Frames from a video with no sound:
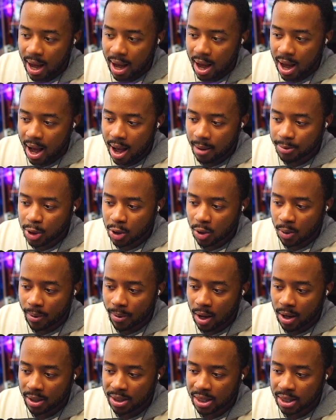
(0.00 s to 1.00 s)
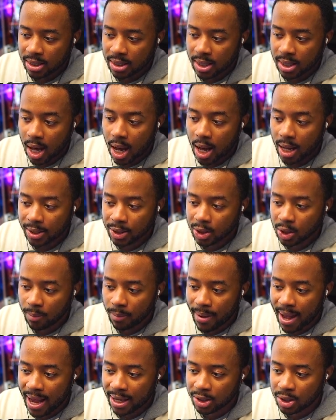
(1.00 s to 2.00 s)
optional bosses, the hunts are
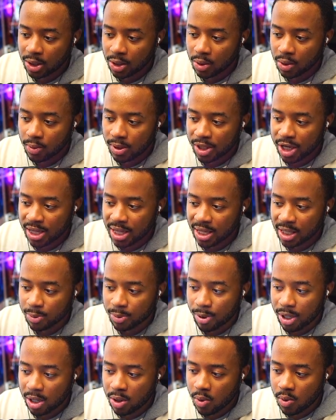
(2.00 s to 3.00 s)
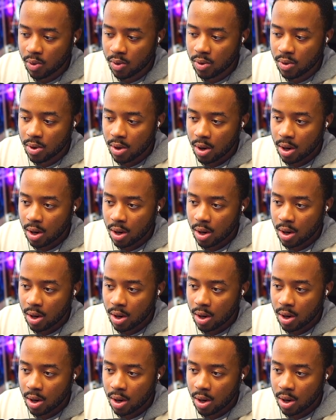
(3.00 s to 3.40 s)
back too, which I think is pretty cool.